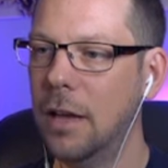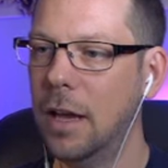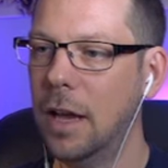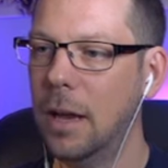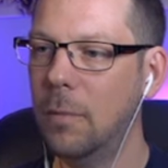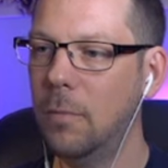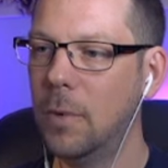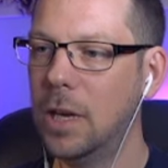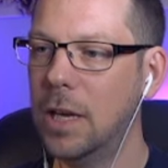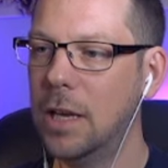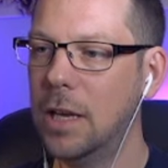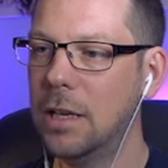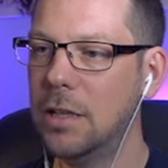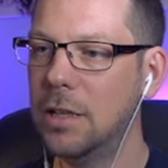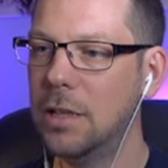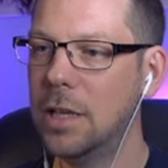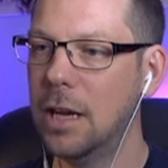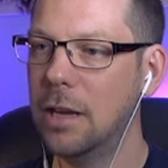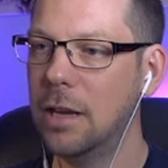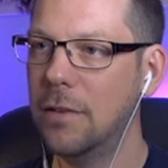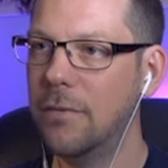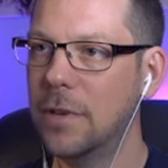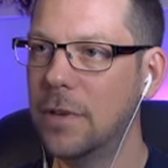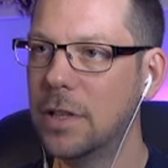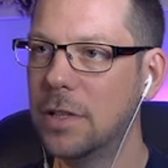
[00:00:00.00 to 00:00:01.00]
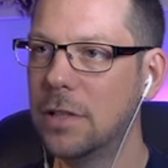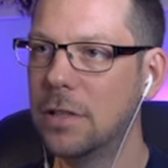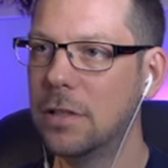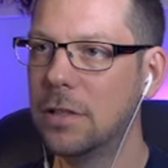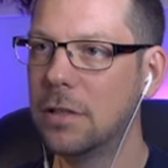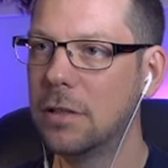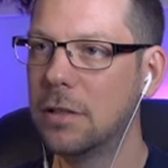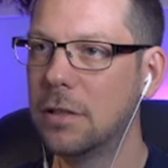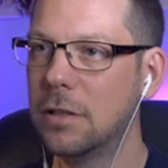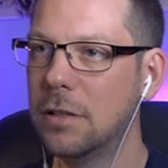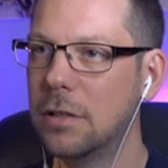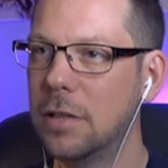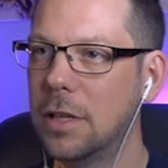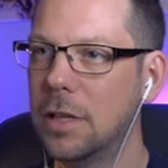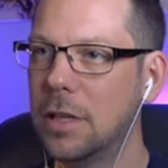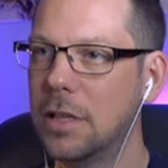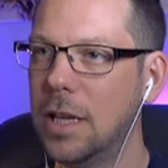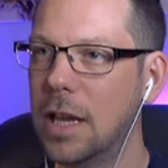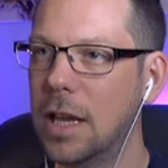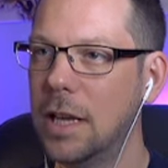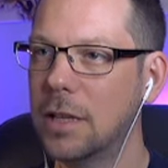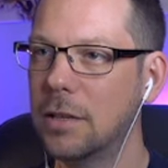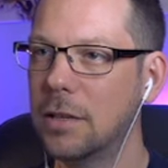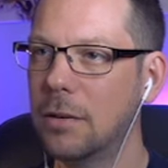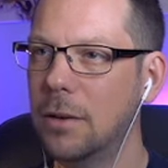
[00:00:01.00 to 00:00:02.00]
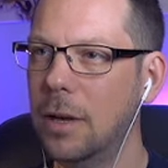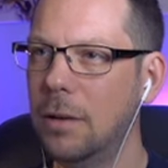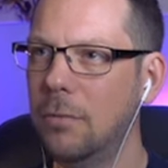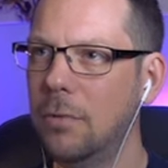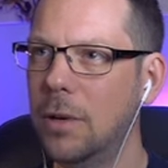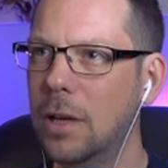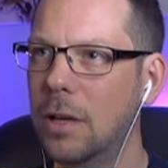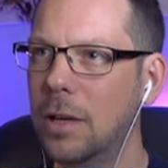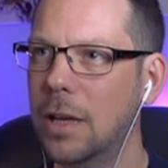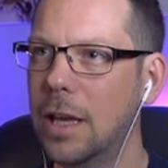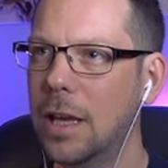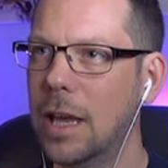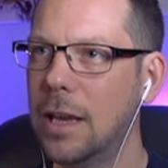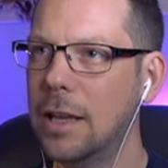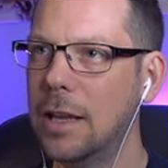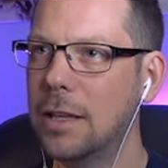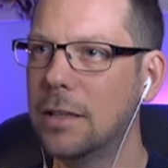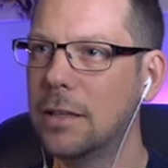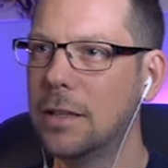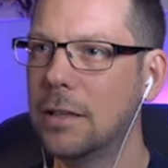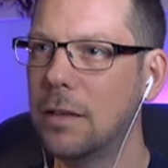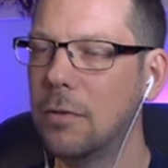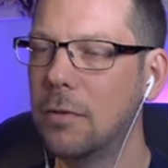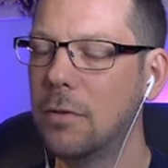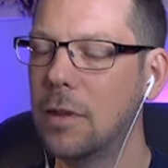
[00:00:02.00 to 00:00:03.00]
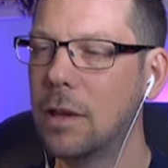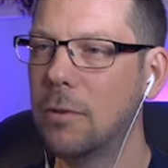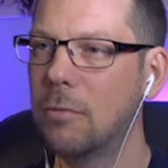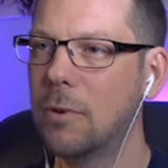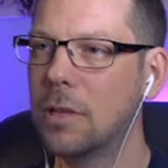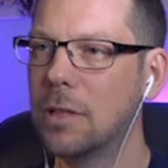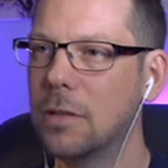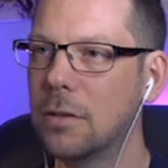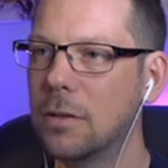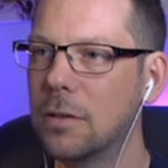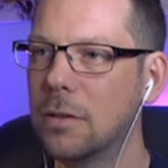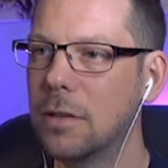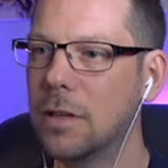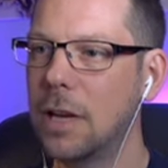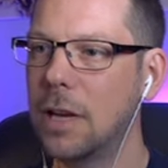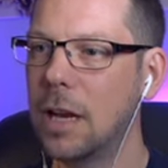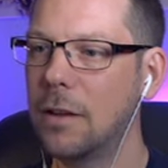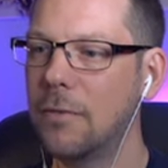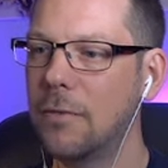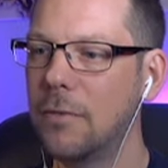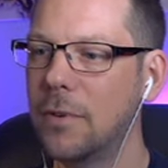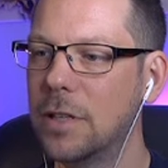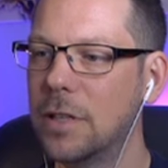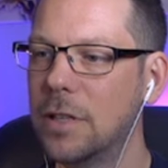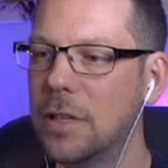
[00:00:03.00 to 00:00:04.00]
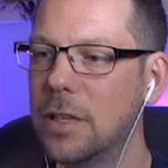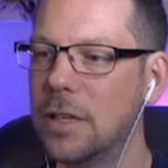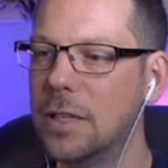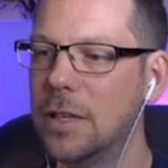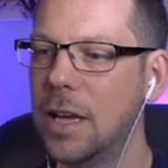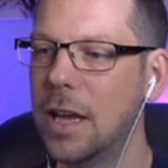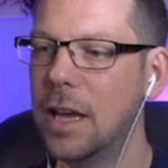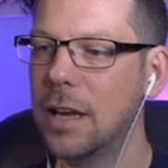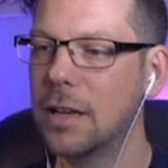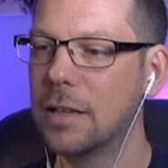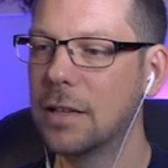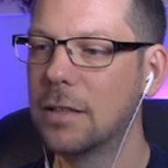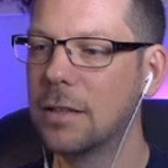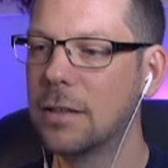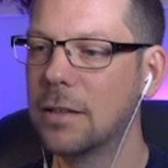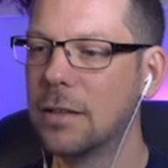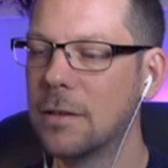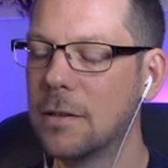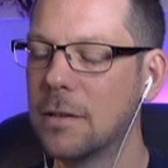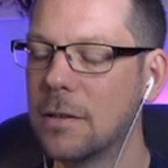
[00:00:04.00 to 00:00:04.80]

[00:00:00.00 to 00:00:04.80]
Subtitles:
and we need jellyfish detect. So how are we going to get it to do the original jellyfish detect?